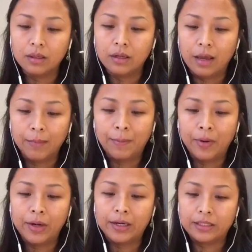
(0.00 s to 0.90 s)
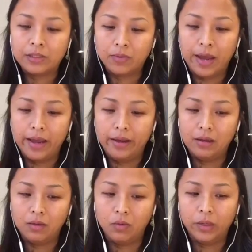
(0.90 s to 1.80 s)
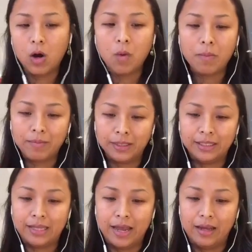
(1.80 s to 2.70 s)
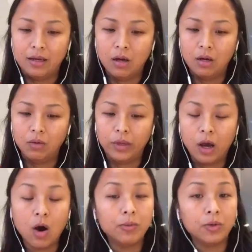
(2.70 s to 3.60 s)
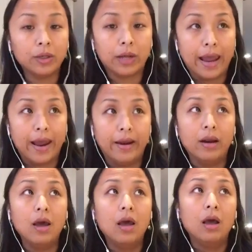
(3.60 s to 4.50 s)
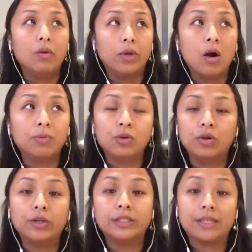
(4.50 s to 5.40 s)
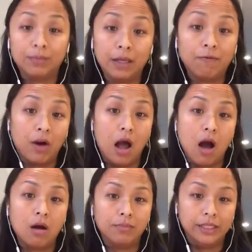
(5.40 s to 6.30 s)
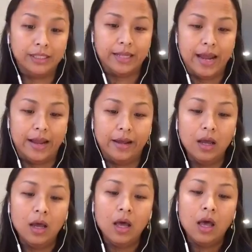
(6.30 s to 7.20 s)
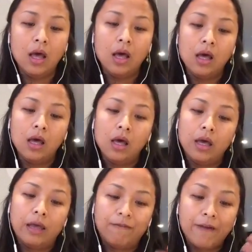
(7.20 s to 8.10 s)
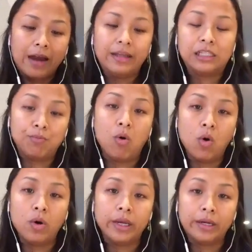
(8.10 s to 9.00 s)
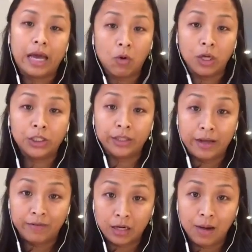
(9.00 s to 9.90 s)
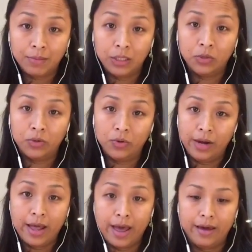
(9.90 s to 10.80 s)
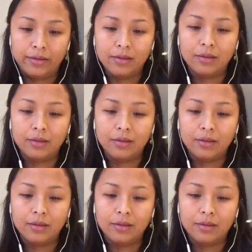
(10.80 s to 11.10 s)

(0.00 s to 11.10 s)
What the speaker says: let me put it this way. We all make mistakes. We hope to learn something from our mistake. If at this point that question never come into your head,